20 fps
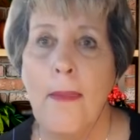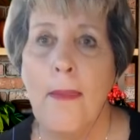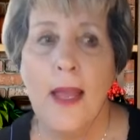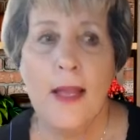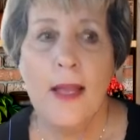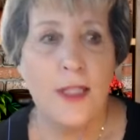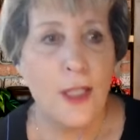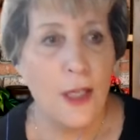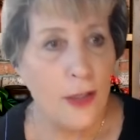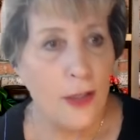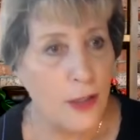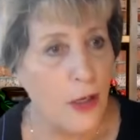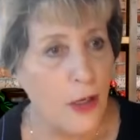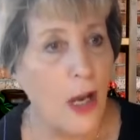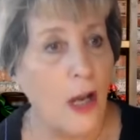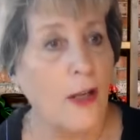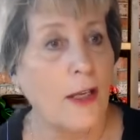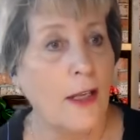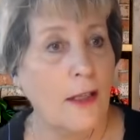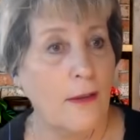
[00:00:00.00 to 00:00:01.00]
and start
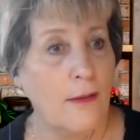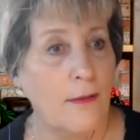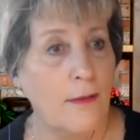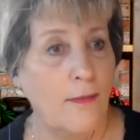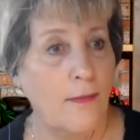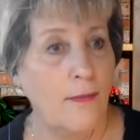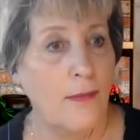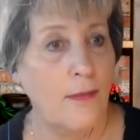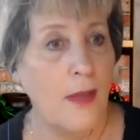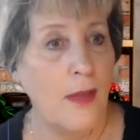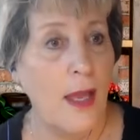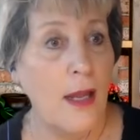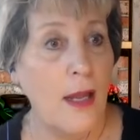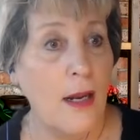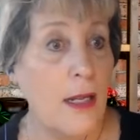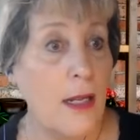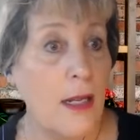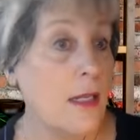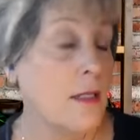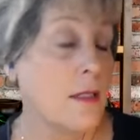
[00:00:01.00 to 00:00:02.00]
talking.
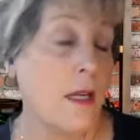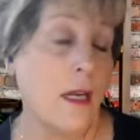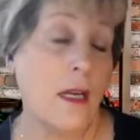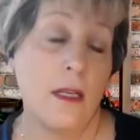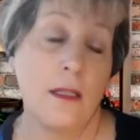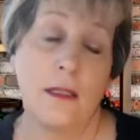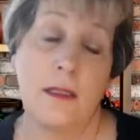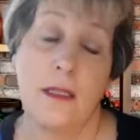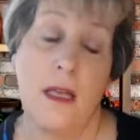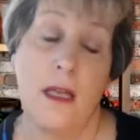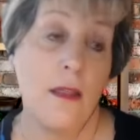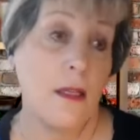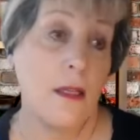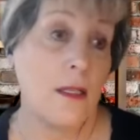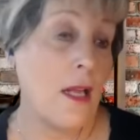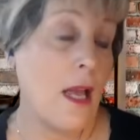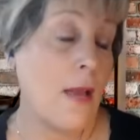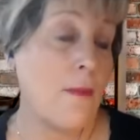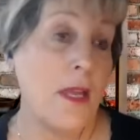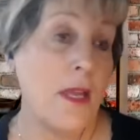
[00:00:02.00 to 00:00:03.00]
And he talks all the
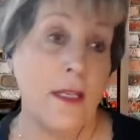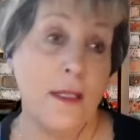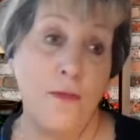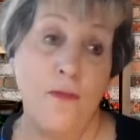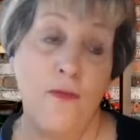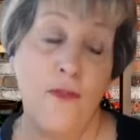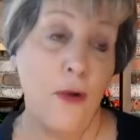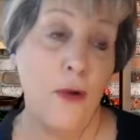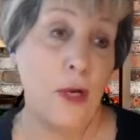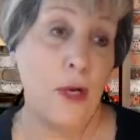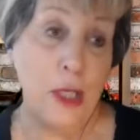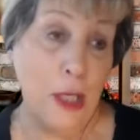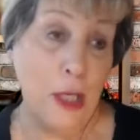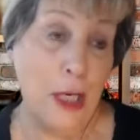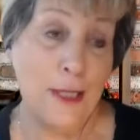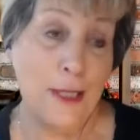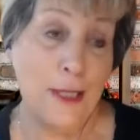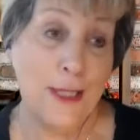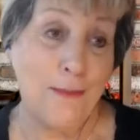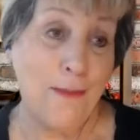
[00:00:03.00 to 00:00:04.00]
time. He's very good
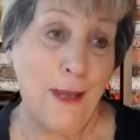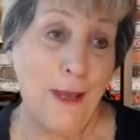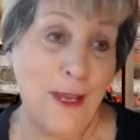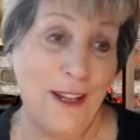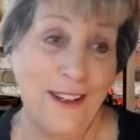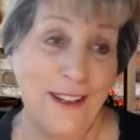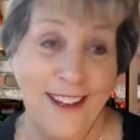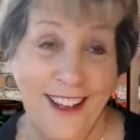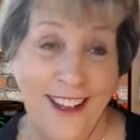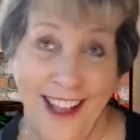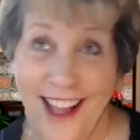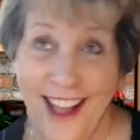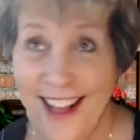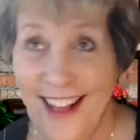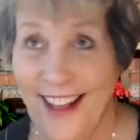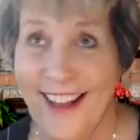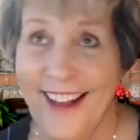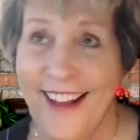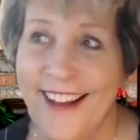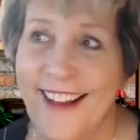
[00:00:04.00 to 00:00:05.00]
at speaking.
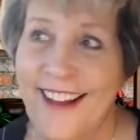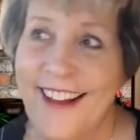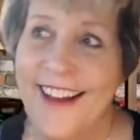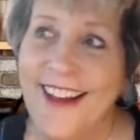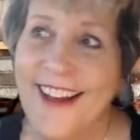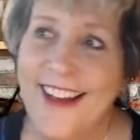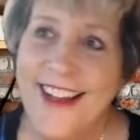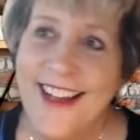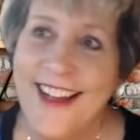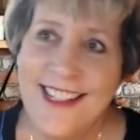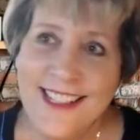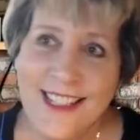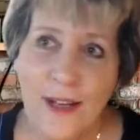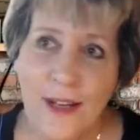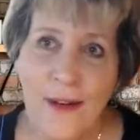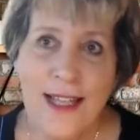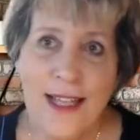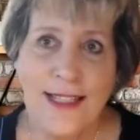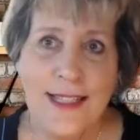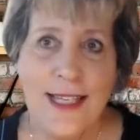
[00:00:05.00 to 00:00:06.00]
So
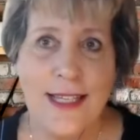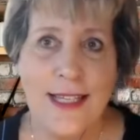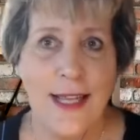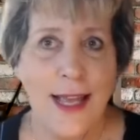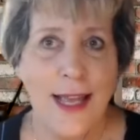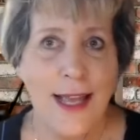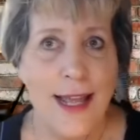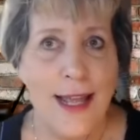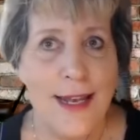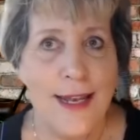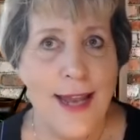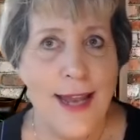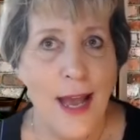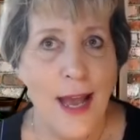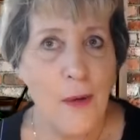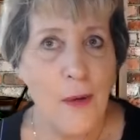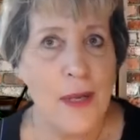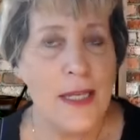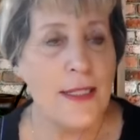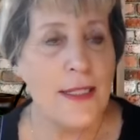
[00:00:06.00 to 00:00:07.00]
and
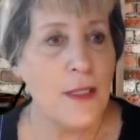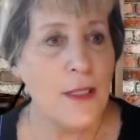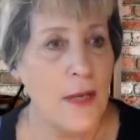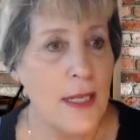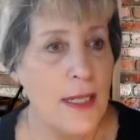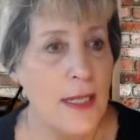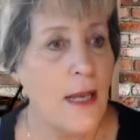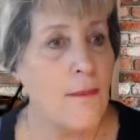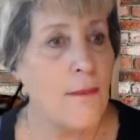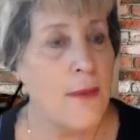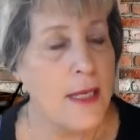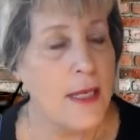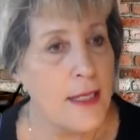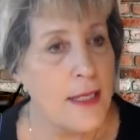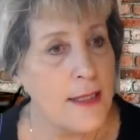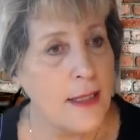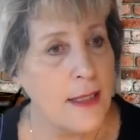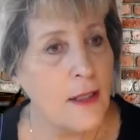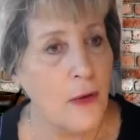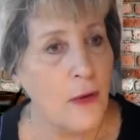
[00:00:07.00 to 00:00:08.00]
now he's doing that
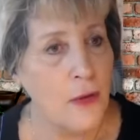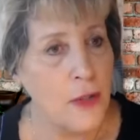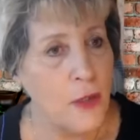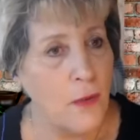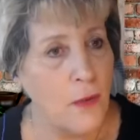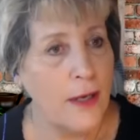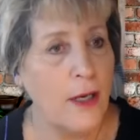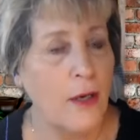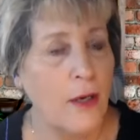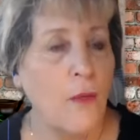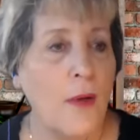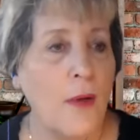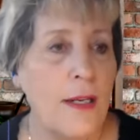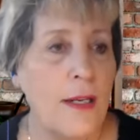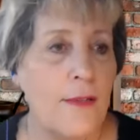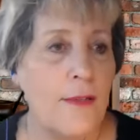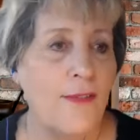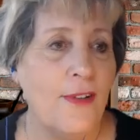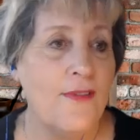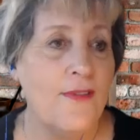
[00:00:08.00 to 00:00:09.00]
because the ghostwriter
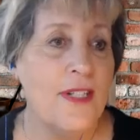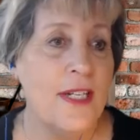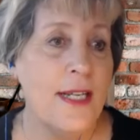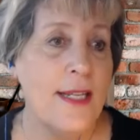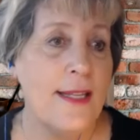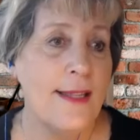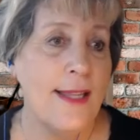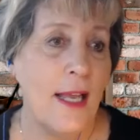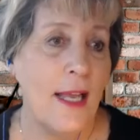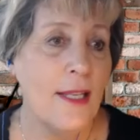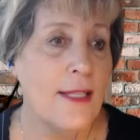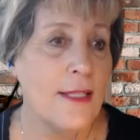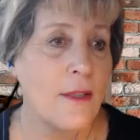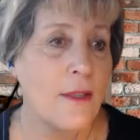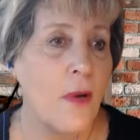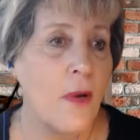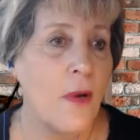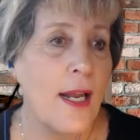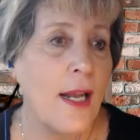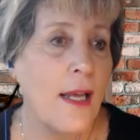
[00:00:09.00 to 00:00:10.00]
wanted 15,000
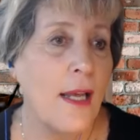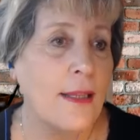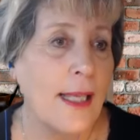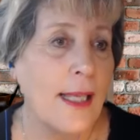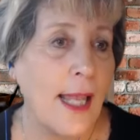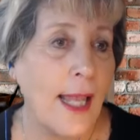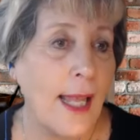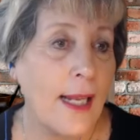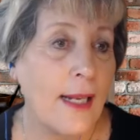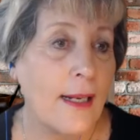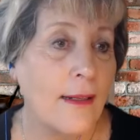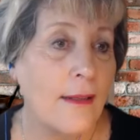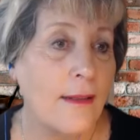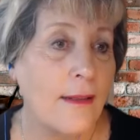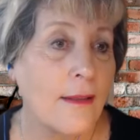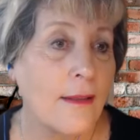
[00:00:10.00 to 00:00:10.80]
right out the gate.